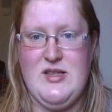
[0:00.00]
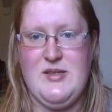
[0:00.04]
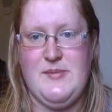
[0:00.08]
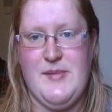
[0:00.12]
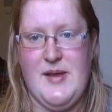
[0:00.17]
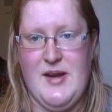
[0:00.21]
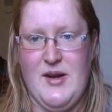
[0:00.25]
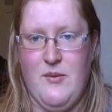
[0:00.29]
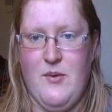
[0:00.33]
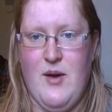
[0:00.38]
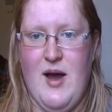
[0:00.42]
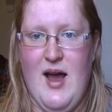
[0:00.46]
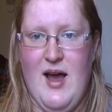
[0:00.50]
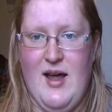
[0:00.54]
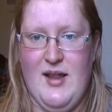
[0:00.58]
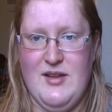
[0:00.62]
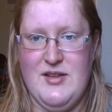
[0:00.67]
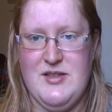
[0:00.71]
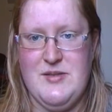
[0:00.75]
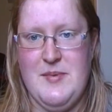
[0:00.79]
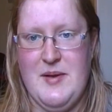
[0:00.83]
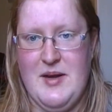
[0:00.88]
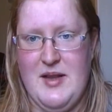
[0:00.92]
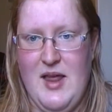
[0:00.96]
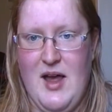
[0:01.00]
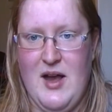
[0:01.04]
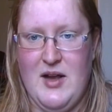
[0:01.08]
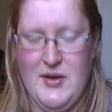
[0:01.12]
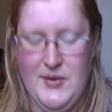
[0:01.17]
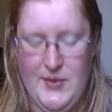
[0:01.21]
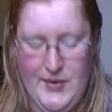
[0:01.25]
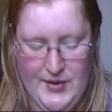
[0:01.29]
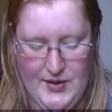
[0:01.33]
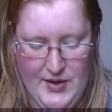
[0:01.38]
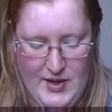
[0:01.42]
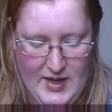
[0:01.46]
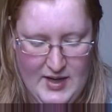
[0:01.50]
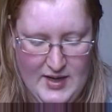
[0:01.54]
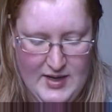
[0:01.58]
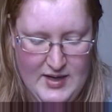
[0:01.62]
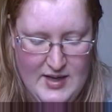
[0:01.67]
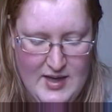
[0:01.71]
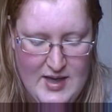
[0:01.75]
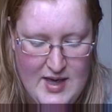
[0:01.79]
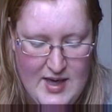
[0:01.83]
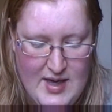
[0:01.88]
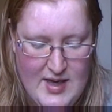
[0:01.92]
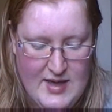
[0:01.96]
It's been a while, there's been a lot going on.
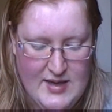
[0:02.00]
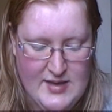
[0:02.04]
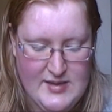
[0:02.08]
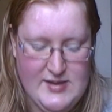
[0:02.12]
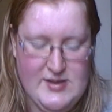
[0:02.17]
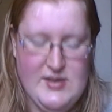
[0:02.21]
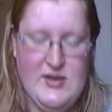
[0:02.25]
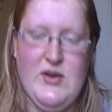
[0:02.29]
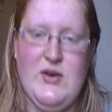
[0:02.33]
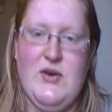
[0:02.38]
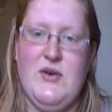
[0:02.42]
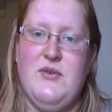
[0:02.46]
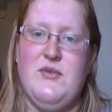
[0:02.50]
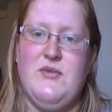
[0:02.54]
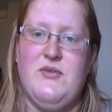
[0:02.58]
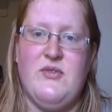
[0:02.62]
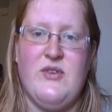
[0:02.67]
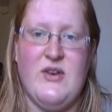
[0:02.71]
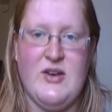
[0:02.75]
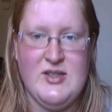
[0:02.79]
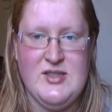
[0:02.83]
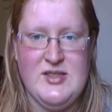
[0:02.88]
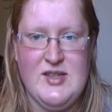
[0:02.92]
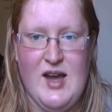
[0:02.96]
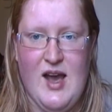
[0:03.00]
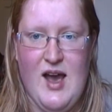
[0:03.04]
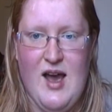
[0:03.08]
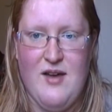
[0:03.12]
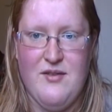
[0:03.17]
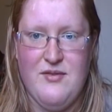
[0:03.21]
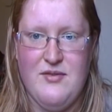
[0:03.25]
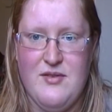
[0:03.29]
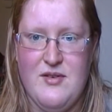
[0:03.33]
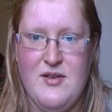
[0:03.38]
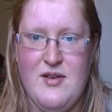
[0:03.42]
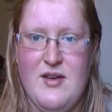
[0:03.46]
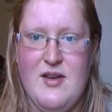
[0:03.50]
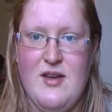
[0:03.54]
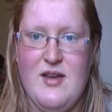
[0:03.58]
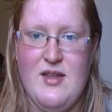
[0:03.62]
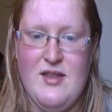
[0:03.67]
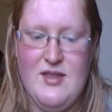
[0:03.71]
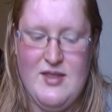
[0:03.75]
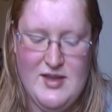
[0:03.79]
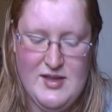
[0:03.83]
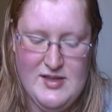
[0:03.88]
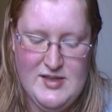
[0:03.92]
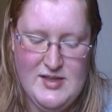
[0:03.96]
So first off,
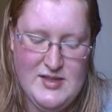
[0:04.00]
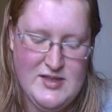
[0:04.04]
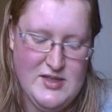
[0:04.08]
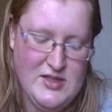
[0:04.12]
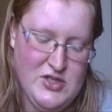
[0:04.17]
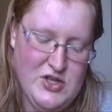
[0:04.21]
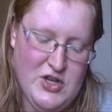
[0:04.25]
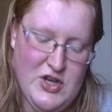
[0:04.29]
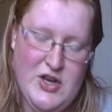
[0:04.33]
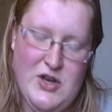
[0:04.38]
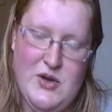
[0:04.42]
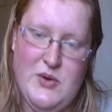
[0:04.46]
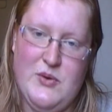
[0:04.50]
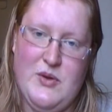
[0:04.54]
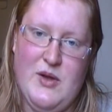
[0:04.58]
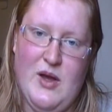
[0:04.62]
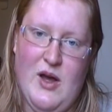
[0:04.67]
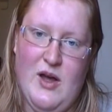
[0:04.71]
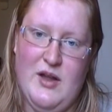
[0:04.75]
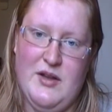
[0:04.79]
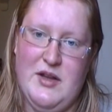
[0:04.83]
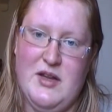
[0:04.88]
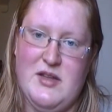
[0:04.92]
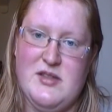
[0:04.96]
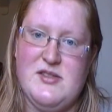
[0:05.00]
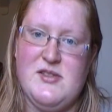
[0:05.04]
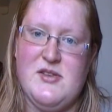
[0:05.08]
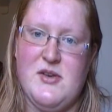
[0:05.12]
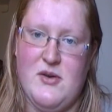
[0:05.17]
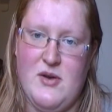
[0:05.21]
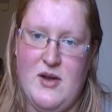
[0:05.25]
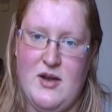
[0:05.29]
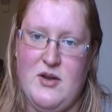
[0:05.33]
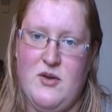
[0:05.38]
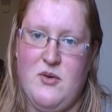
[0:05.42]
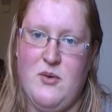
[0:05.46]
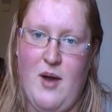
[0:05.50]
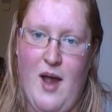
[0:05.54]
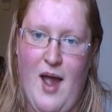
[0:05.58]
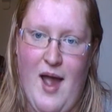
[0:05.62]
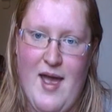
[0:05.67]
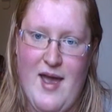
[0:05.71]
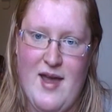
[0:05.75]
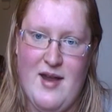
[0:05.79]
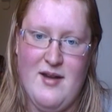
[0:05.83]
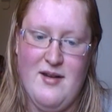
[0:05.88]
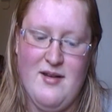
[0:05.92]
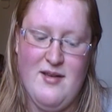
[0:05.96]
this is a show called Asura
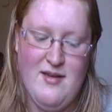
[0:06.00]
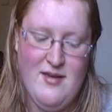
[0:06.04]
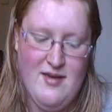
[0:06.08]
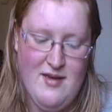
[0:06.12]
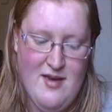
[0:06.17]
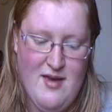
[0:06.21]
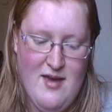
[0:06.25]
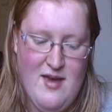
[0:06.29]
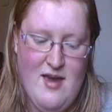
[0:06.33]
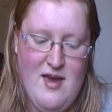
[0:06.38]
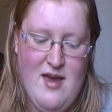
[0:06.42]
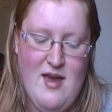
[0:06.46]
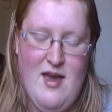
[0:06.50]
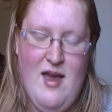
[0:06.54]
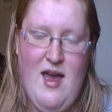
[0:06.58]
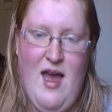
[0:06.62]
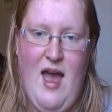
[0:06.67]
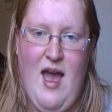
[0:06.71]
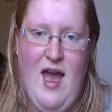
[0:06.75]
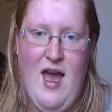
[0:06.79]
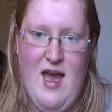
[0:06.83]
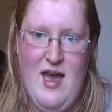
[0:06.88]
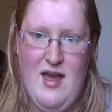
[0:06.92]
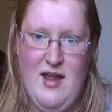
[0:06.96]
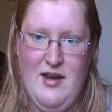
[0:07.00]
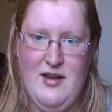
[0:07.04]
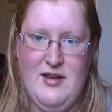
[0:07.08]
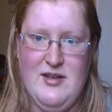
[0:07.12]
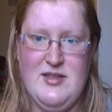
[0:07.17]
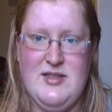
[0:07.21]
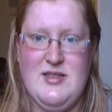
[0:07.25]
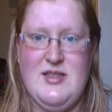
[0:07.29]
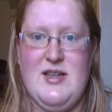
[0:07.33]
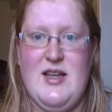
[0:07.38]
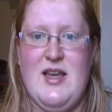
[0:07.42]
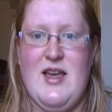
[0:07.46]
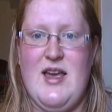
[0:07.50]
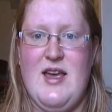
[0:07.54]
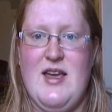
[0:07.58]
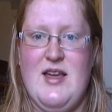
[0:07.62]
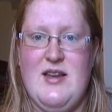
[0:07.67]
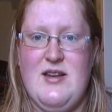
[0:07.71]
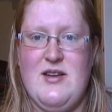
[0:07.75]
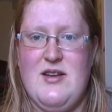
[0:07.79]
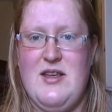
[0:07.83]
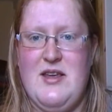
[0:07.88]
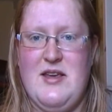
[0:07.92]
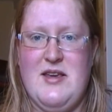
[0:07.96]
Cryin, and
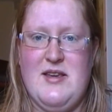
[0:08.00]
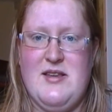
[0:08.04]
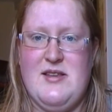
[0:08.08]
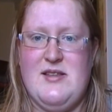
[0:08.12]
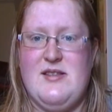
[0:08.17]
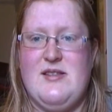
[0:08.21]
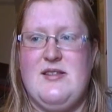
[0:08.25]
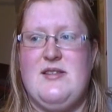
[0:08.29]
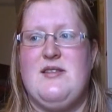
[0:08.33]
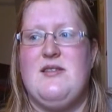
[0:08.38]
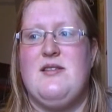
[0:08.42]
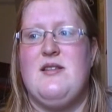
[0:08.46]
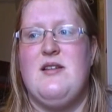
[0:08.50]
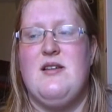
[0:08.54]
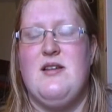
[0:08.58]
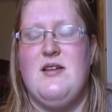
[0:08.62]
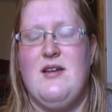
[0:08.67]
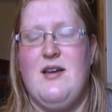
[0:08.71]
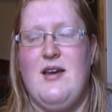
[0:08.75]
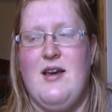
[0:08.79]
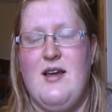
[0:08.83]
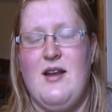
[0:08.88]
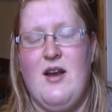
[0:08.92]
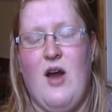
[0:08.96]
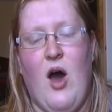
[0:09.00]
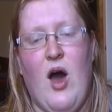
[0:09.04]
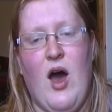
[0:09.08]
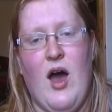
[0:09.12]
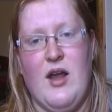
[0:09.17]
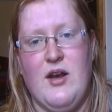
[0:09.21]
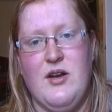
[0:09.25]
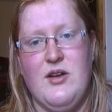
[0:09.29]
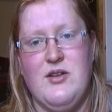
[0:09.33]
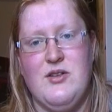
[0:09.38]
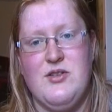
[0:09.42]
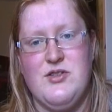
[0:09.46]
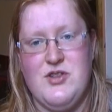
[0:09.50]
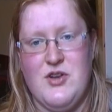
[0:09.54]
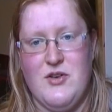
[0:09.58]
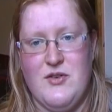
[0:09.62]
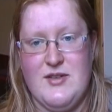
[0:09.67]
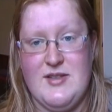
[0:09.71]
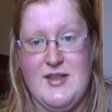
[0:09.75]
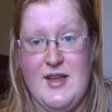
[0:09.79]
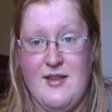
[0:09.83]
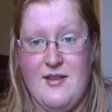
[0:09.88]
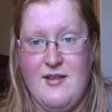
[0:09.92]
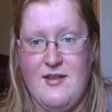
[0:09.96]
it is an odd
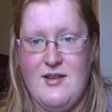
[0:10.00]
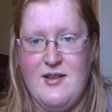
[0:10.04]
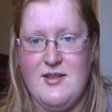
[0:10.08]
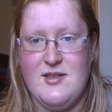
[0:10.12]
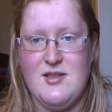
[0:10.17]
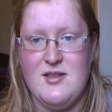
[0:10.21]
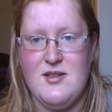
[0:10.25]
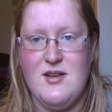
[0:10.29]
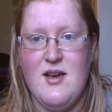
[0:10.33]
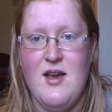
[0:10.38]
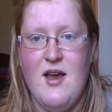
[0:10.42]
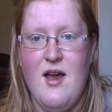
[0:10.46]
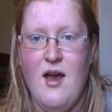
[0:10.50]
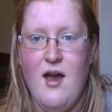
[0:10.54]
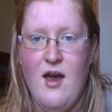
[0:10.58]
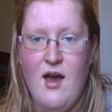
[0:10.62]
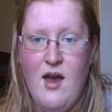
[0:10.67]
show to say the least.